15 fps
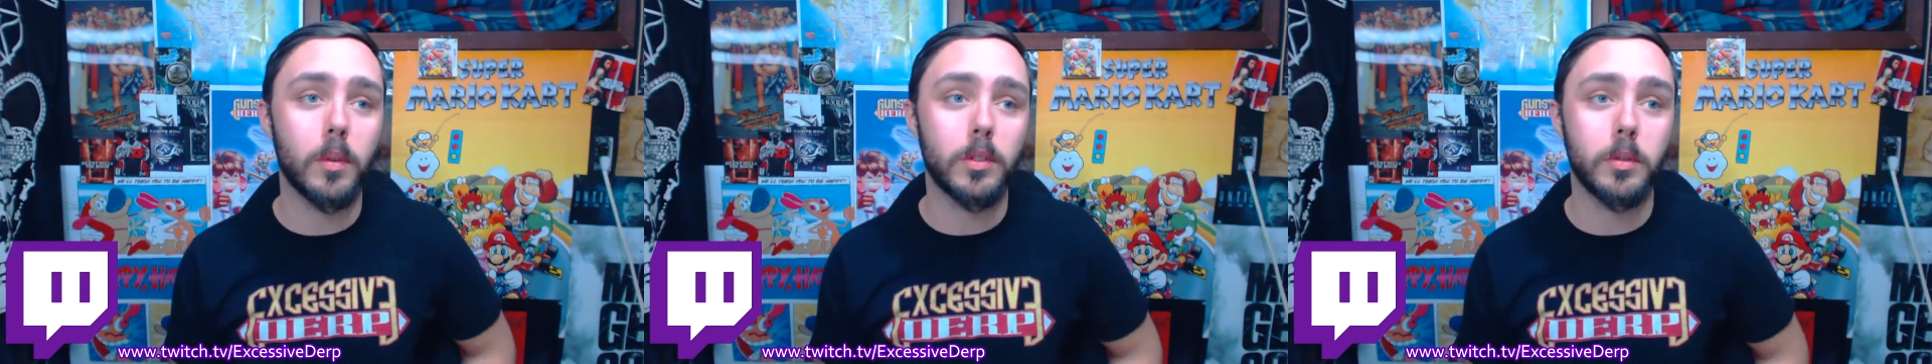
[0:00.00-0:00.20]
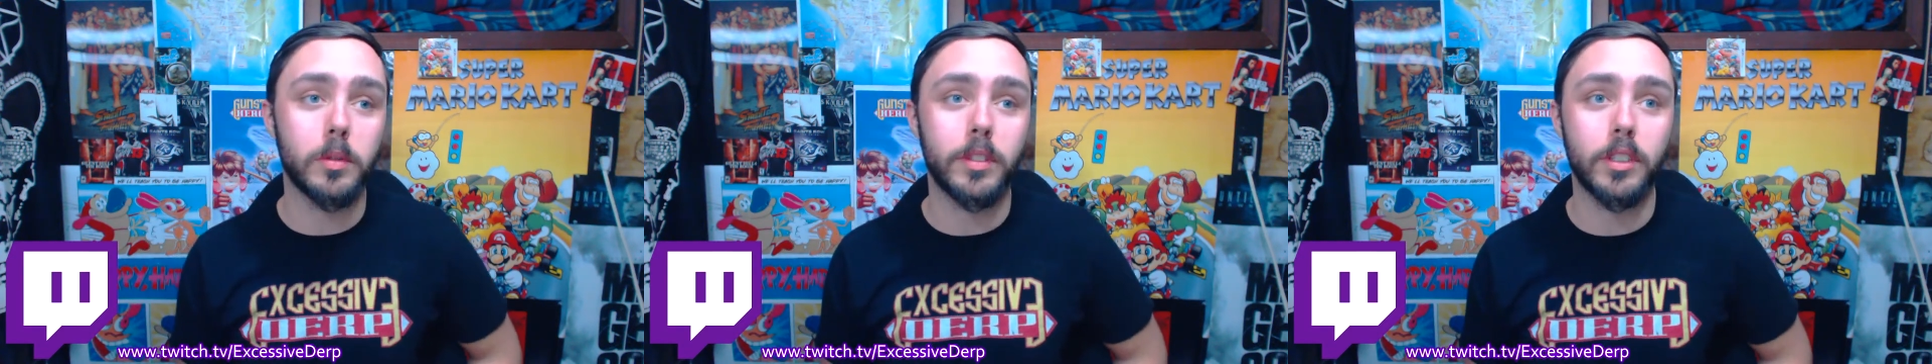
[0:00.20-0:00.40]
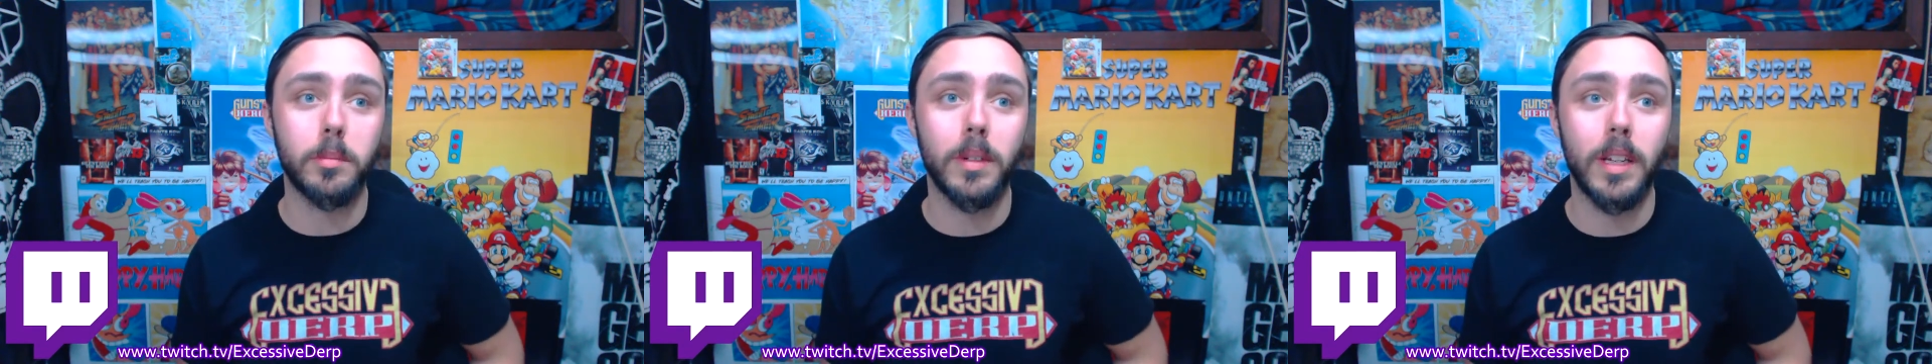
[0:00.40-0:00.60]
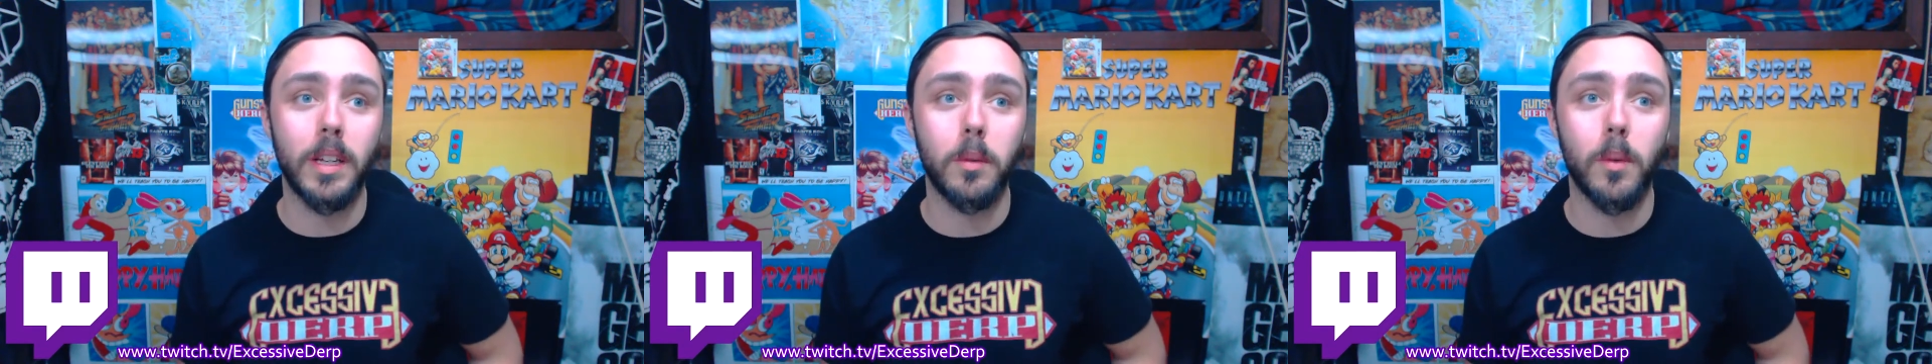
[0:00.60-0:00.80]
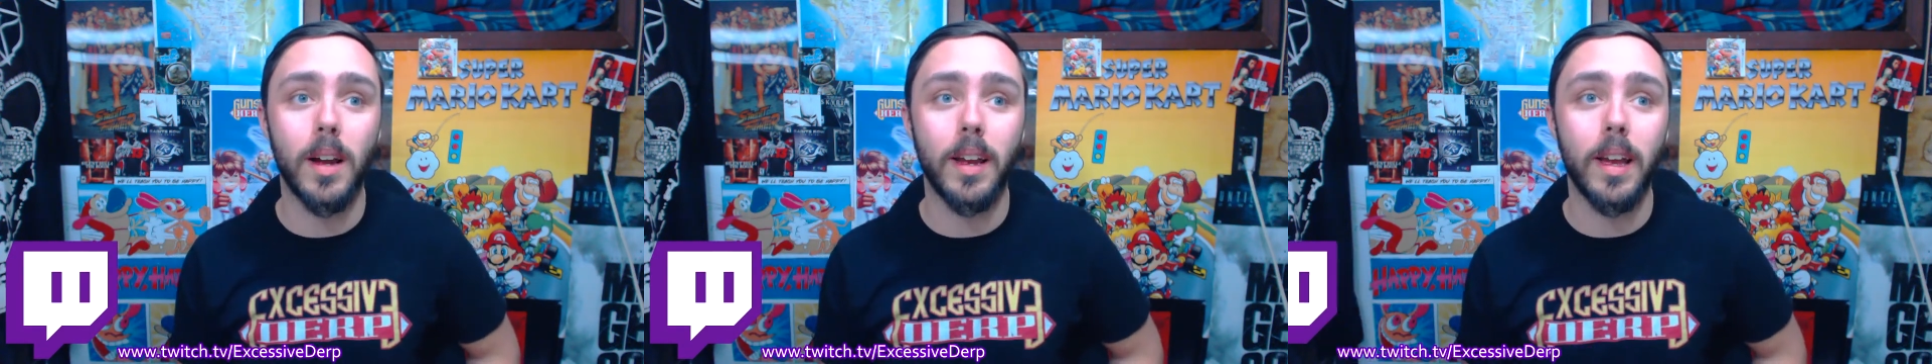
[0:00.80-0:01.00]
which was
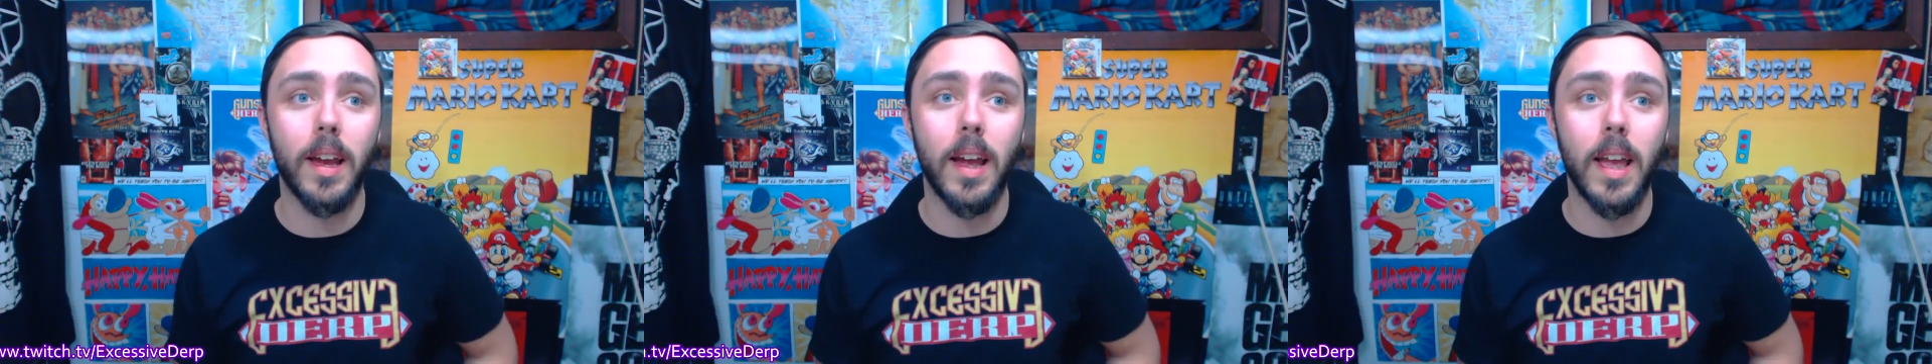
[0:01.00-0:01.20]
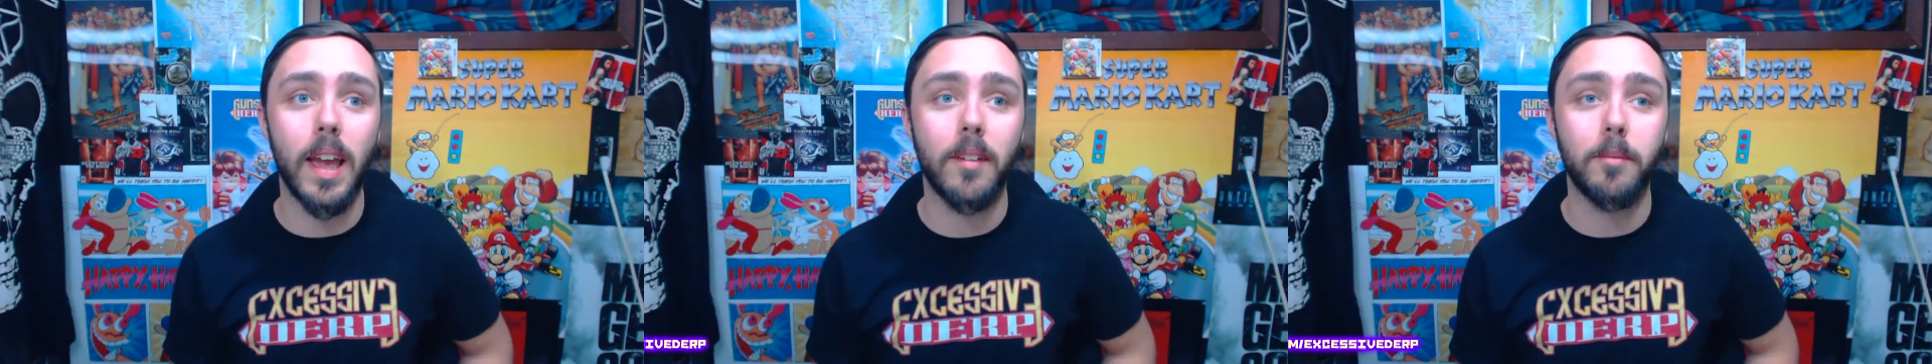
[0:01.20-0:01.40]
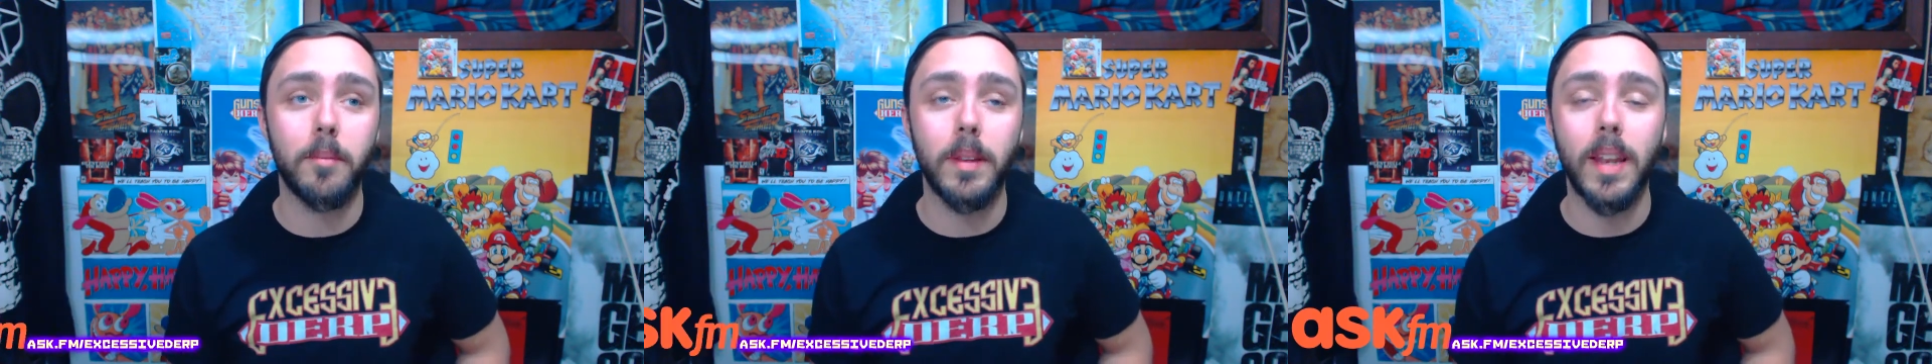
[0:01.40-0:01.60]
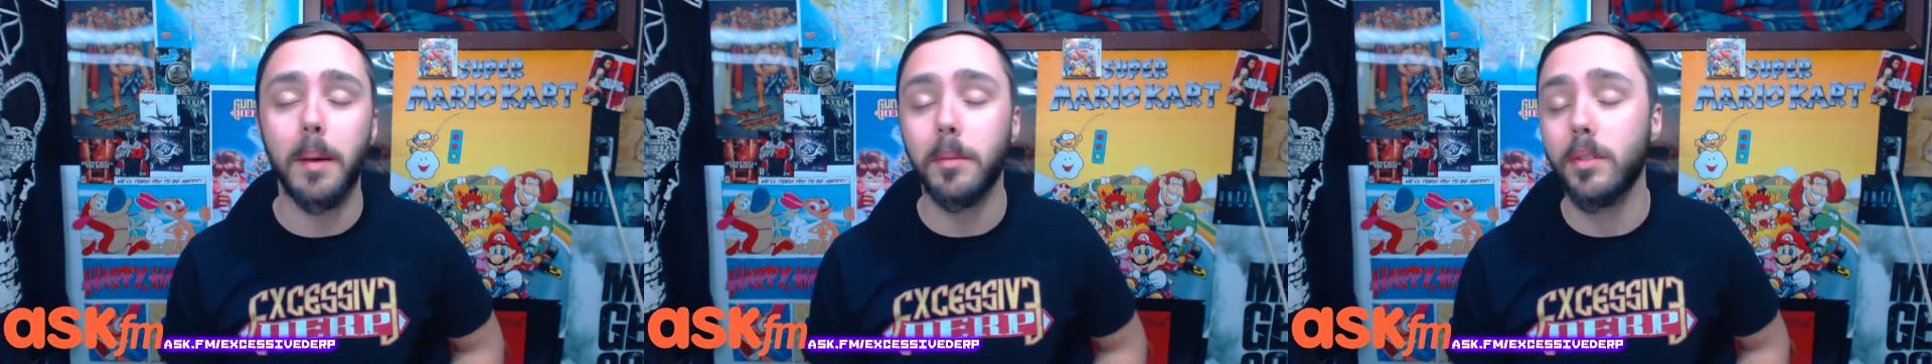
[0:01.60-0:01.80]
explaining why I have been